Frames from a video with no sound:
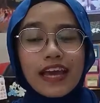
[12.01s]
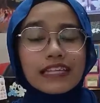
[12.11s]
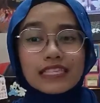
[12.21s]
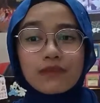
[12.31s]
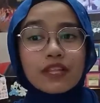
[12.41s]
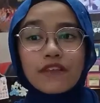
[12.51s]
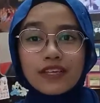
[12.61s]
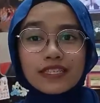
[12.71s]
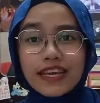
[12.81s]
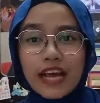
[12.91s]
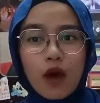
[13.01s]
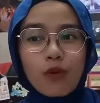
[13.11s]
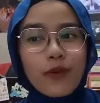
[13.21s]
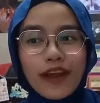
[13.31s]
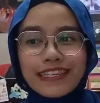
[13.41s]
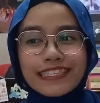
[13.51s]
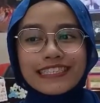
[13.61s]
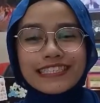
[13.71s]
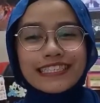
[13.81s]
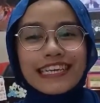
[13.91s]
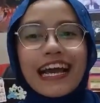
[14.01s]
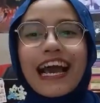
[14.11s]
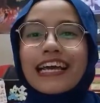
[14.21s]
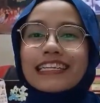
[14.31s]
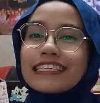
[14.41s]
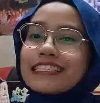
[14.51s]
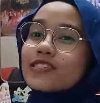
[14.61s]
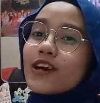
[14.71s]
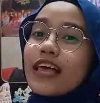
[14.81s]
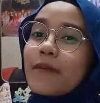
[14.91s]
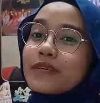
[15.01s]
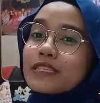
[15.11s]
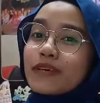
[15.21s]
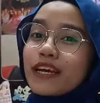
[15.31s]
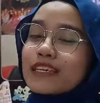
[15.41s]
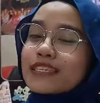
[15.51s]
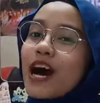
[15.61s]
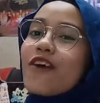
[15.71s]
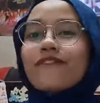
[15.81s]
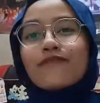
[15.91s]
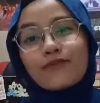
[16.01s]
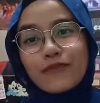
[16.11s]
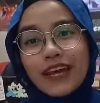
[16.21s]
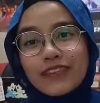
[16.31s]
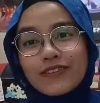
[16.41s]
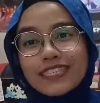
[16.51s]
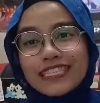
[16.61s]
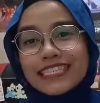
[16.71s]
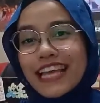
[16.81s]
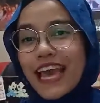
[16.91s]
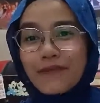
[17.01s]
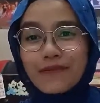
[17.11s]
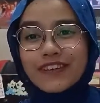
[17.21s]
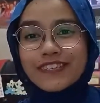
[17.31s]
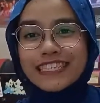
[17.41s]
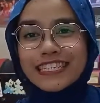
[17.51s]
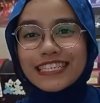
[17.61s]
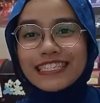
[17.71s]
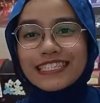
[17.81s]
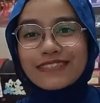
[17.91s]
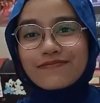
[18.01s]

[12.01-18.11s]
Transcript: and similar face like our parents? This is all happens because of mitosis and meiosis.